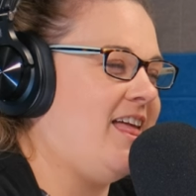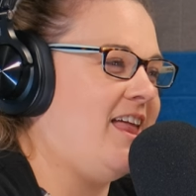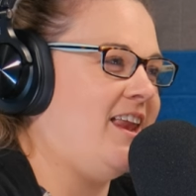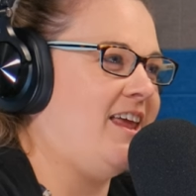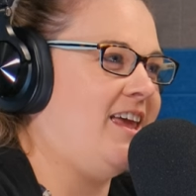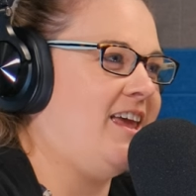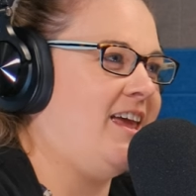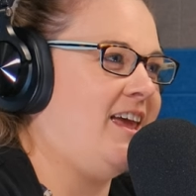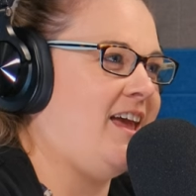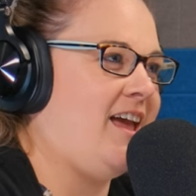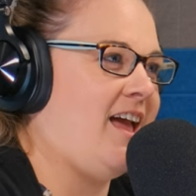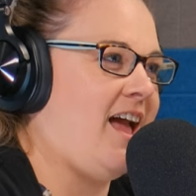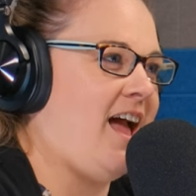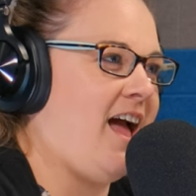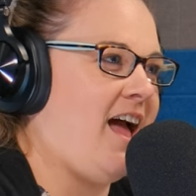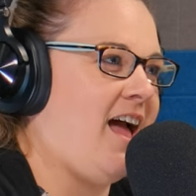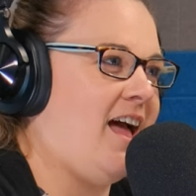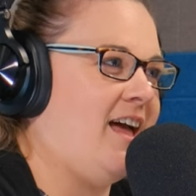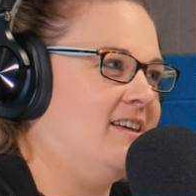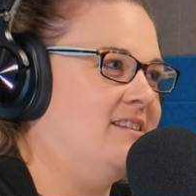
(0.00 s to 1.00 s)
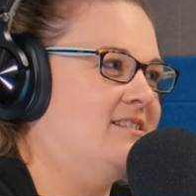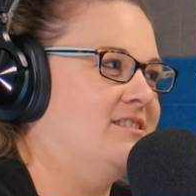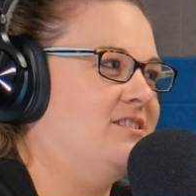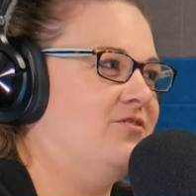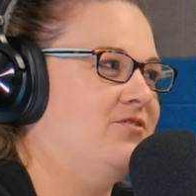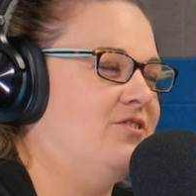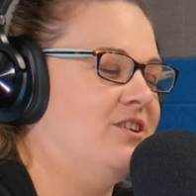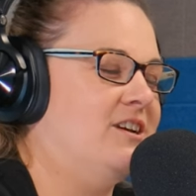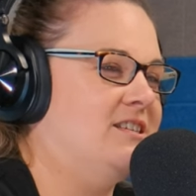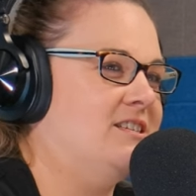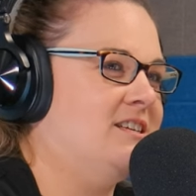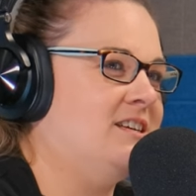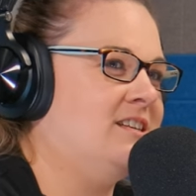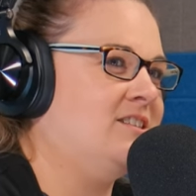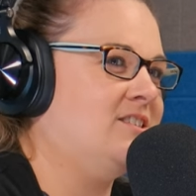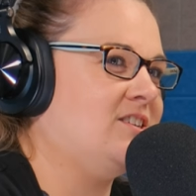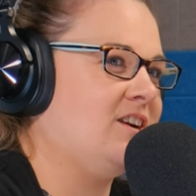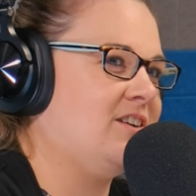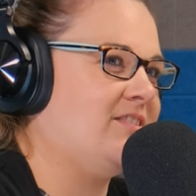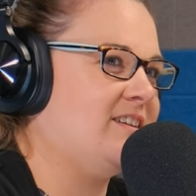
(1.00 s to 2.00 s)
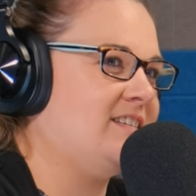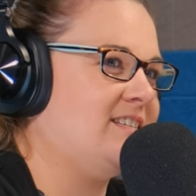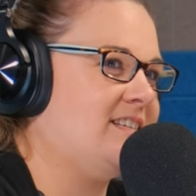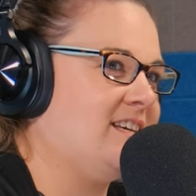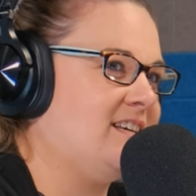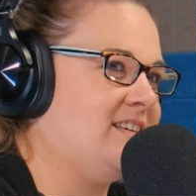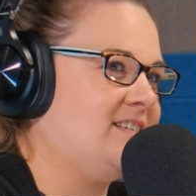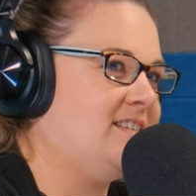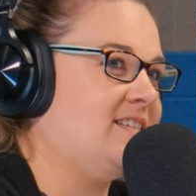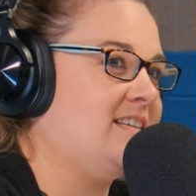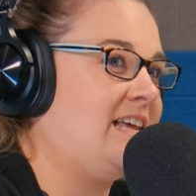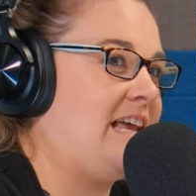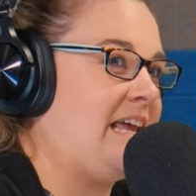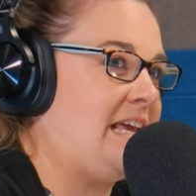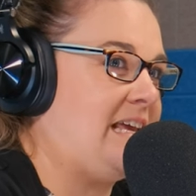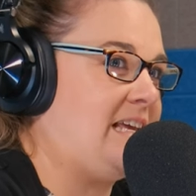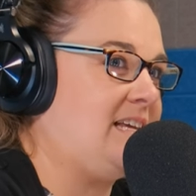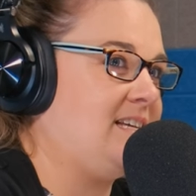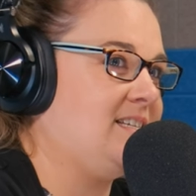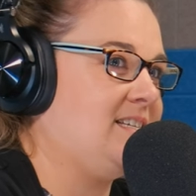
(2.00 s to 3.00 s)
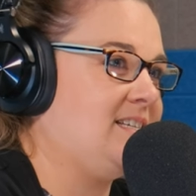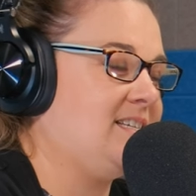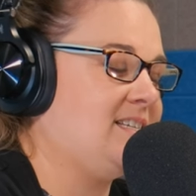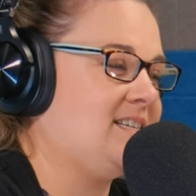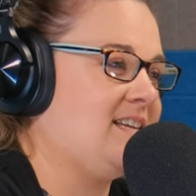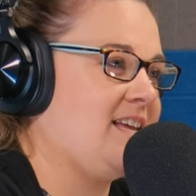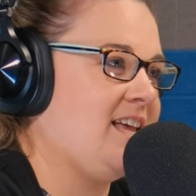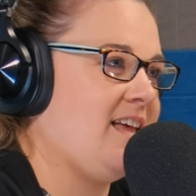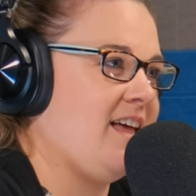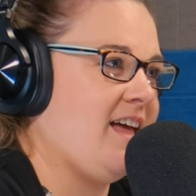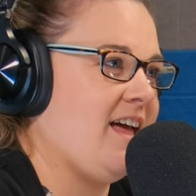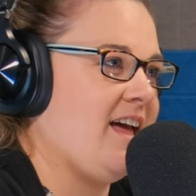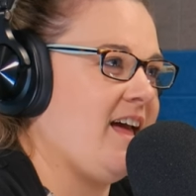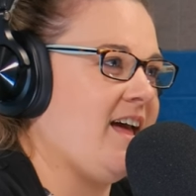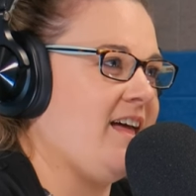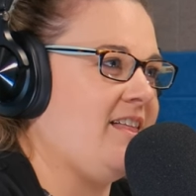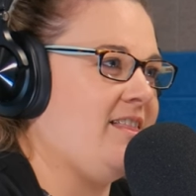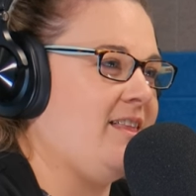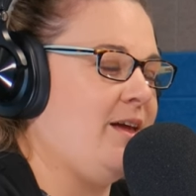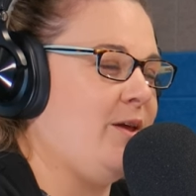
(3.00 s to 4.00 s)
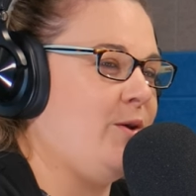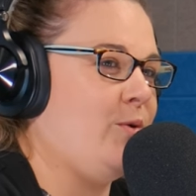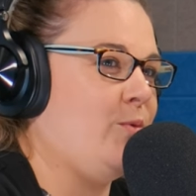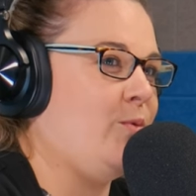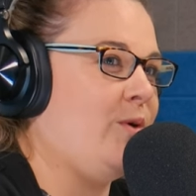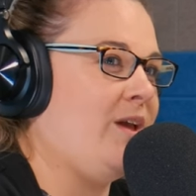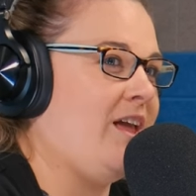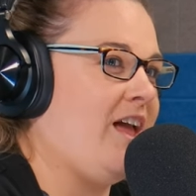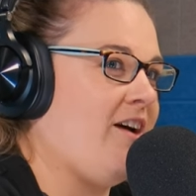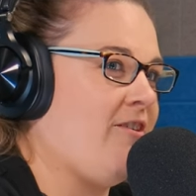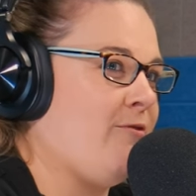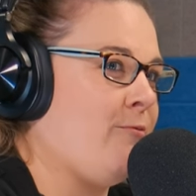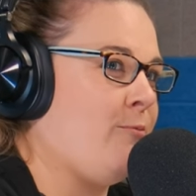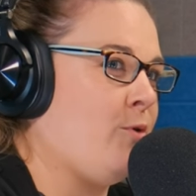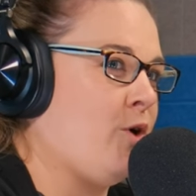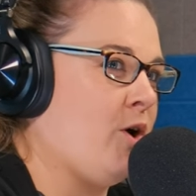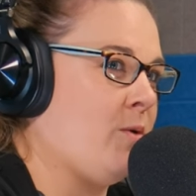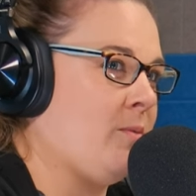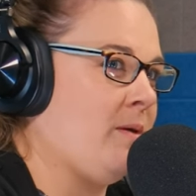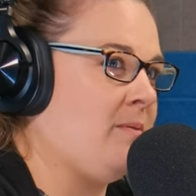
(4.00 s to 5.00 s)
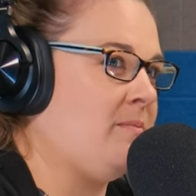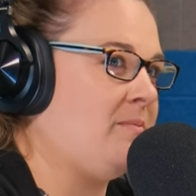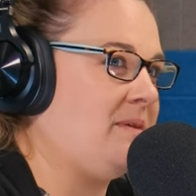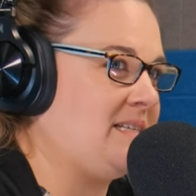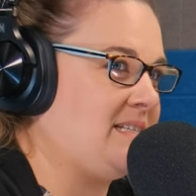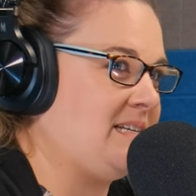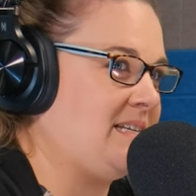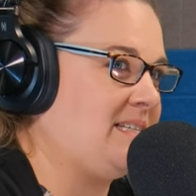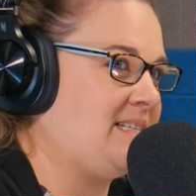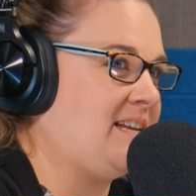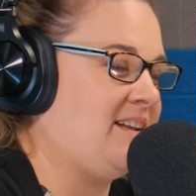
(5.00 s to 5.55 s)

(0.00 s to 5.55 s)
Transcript: then he has Friesland Services is his. And then we have Borman Business